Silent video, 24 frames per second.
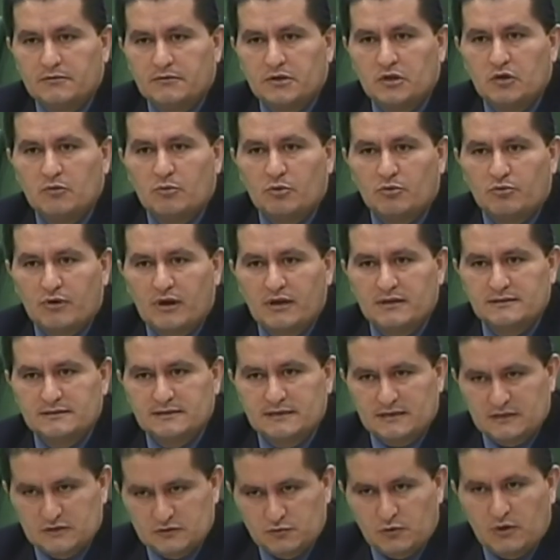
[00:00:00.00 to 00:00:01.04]
human
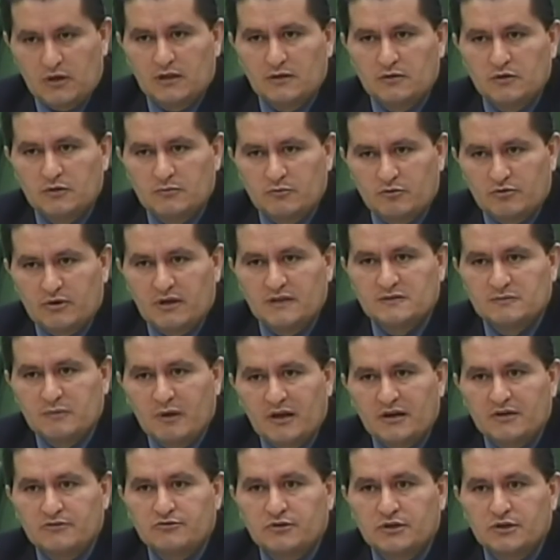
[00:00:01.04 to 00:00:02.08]
rights as well, human rights
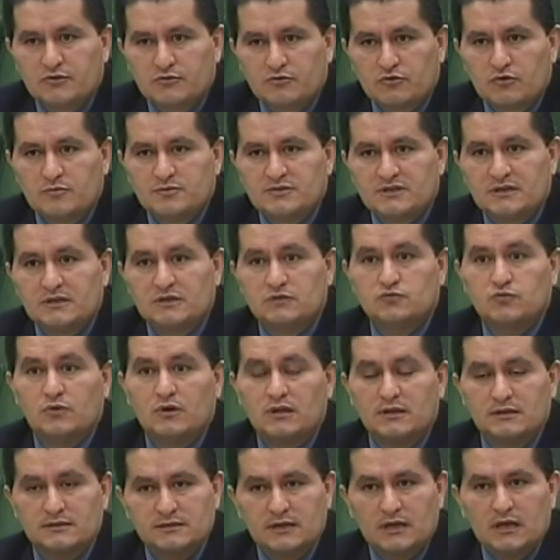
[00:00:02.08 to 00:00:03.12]
monitoring groups, and as
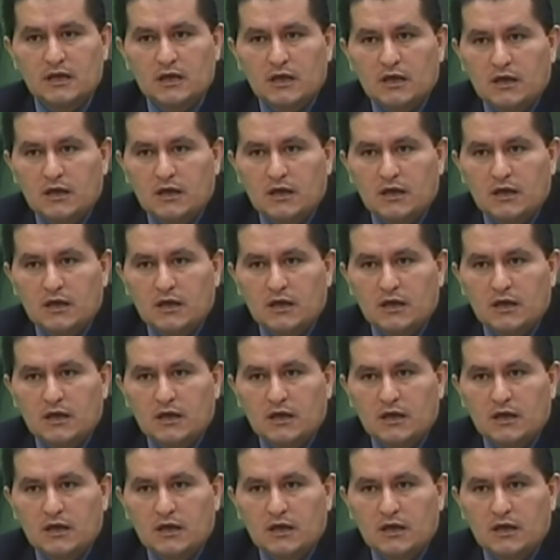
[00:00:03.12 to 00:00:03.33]
well as